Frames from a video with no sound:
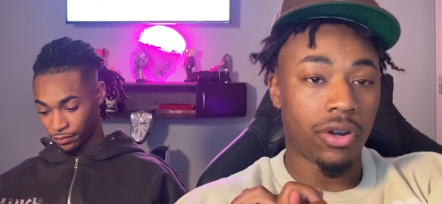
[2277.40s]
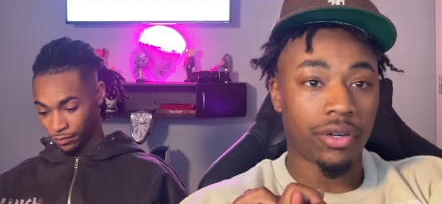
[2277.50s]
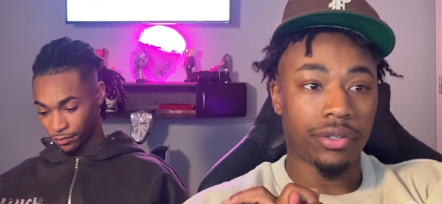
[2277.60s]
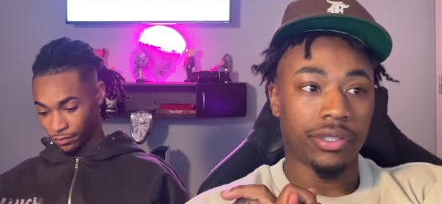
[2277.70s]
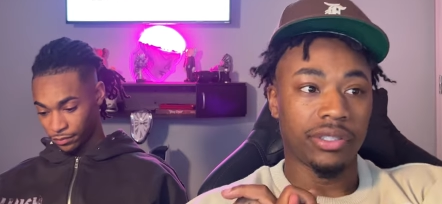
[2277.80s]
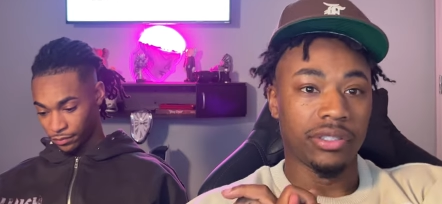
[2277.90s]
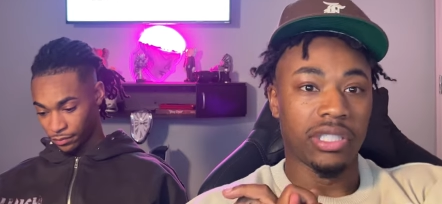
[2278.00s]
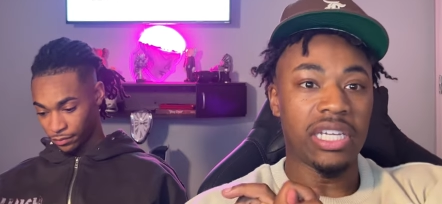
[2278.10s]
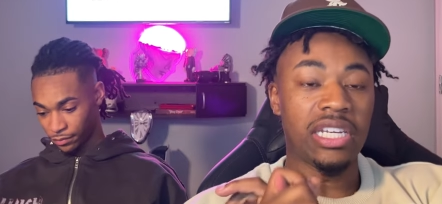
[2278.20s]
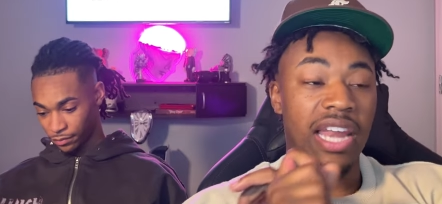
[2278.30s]
Speaker 1: on them. He
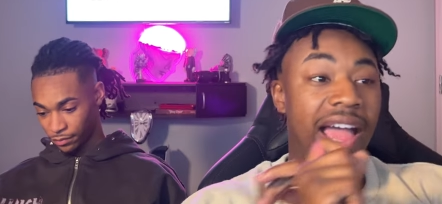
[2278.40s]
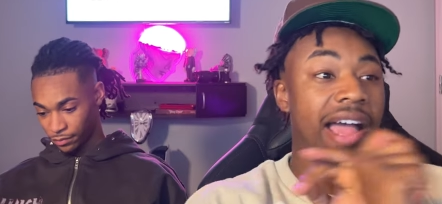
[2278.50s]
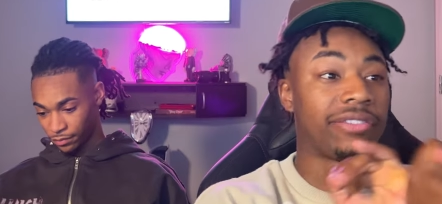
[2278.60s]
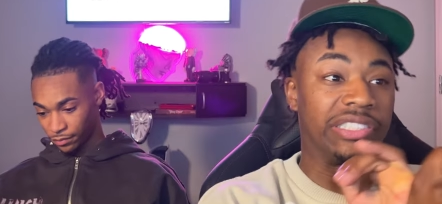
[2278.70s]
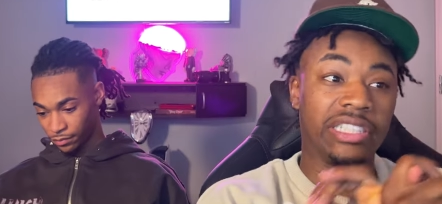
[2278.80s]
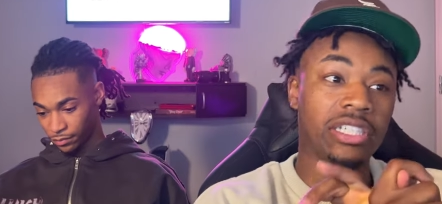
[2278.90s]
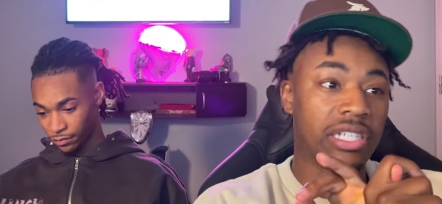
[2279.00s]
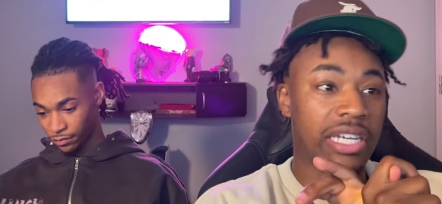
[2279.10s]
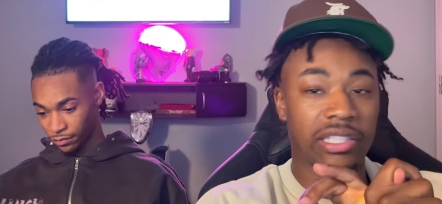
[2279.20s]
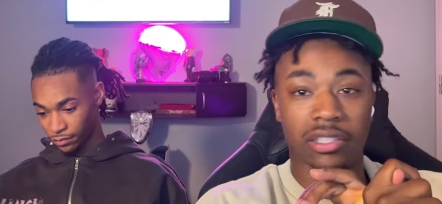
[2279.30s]
live still at
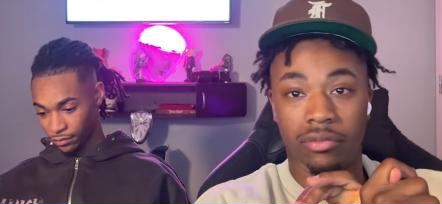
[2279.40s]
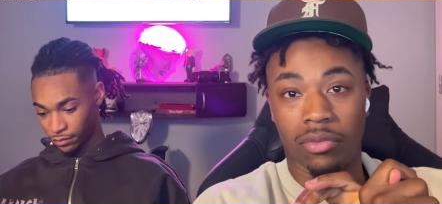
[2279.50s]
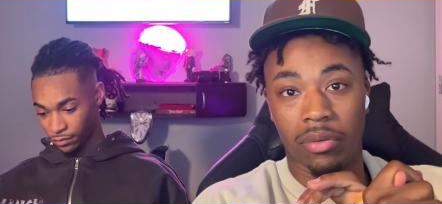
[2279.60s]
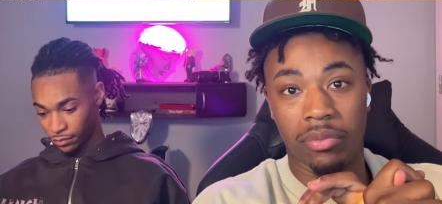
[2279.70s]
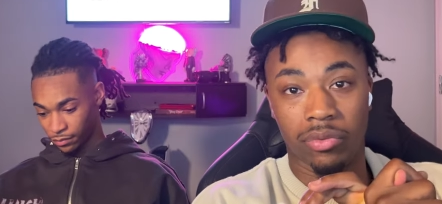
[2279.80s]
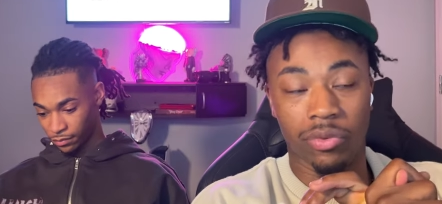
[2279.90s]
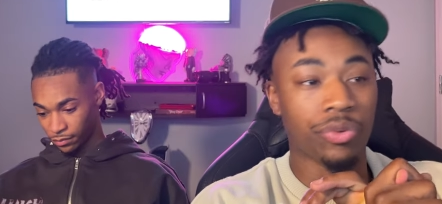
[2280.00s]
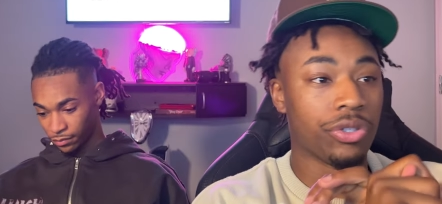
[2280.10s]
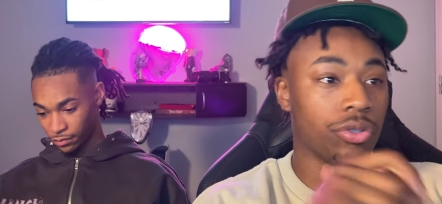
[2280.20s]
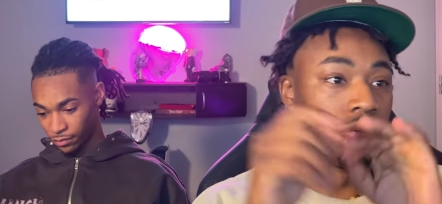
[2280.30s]
this moment when we
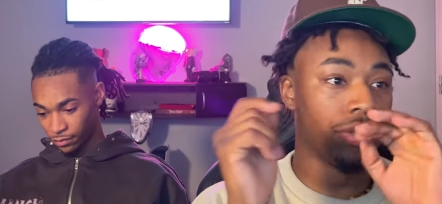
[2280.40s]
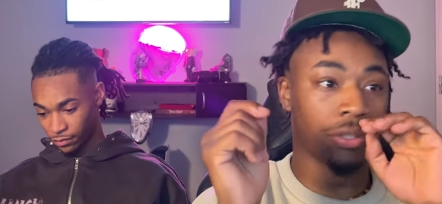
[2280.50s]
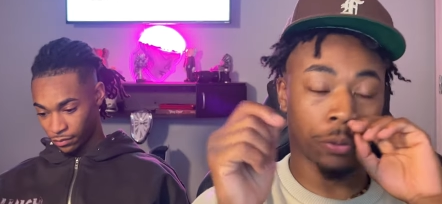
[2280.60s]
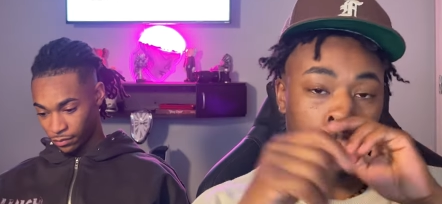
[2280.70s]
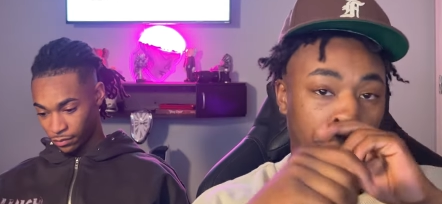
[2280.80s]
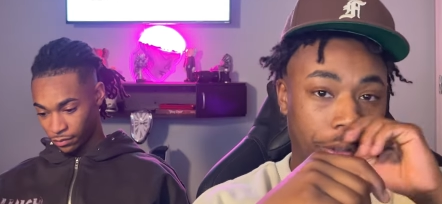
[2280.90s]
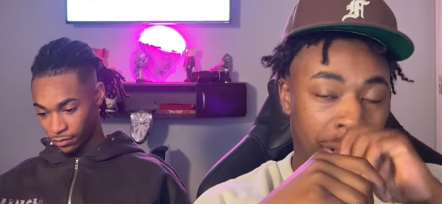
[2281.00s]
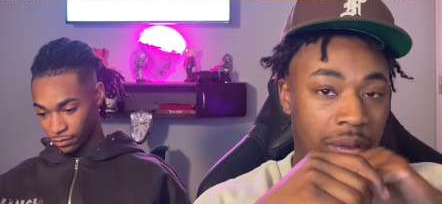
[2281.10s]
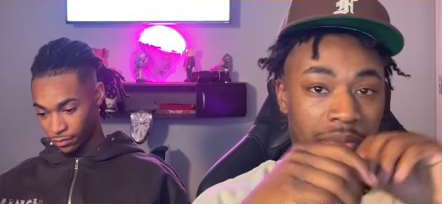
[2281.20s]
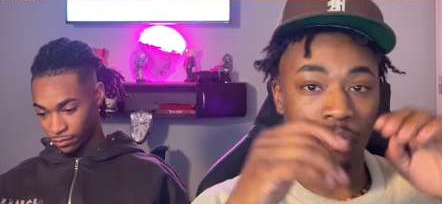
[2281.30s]
doing this stream. I
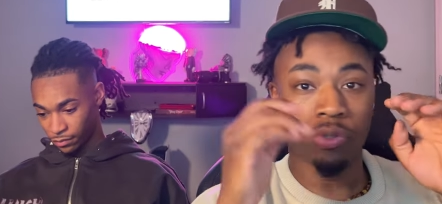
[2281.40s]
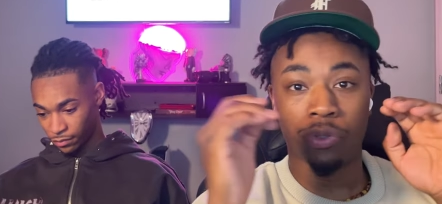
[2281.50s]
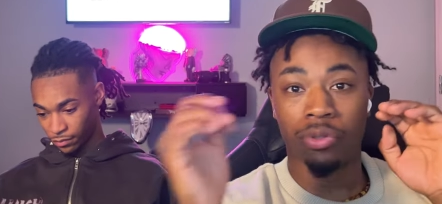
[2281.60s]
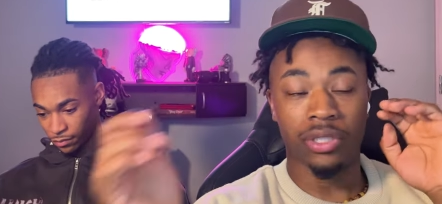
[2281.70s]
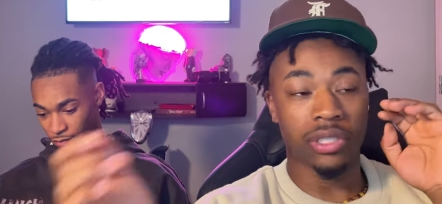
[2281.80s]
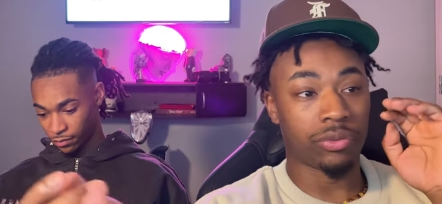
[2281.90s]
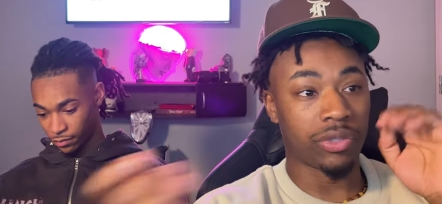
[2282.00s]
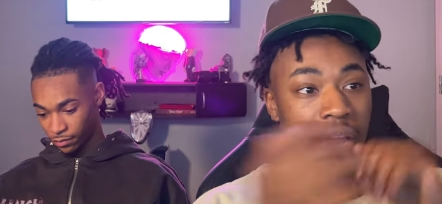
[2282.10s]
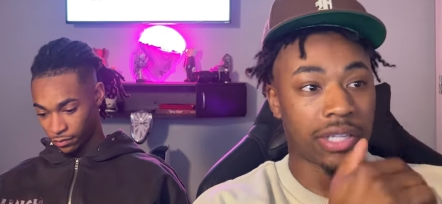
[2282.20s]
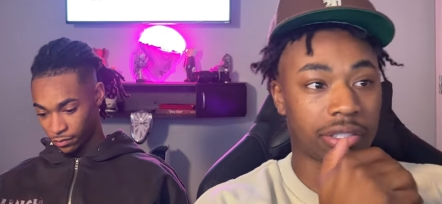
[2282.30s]
mean, we doing this
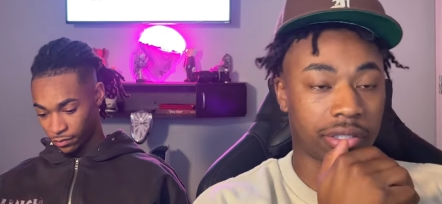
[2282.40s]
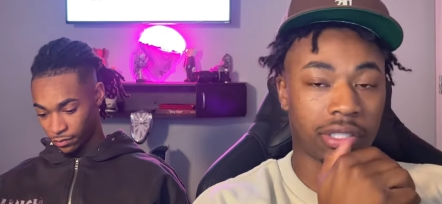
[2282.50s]
reaction.